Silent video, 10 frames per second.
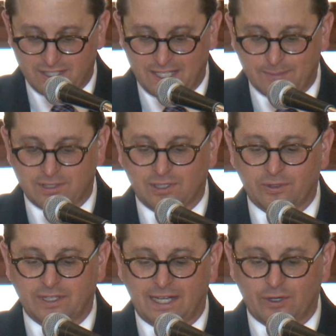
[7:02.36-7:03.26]
camps
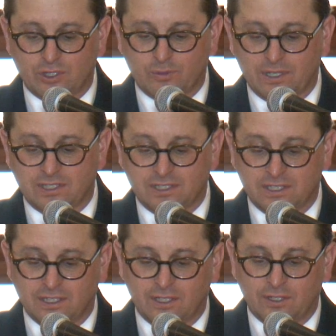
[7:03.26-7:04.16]
including Auschwitz,
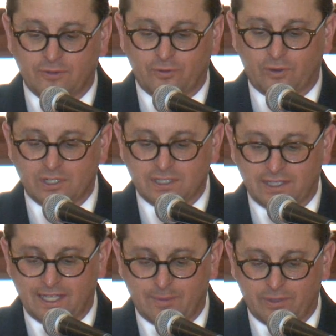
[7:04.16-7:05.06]
forced
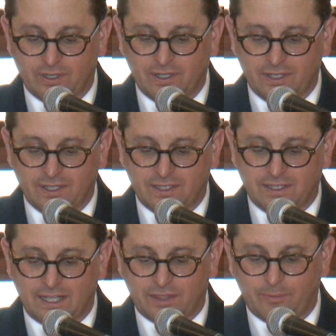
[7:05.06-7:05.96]
labor,
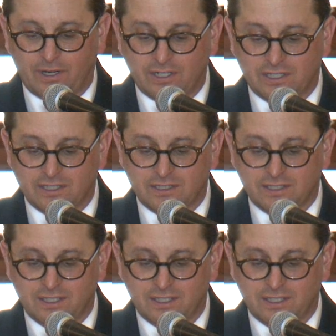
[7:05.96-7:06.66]
death marches,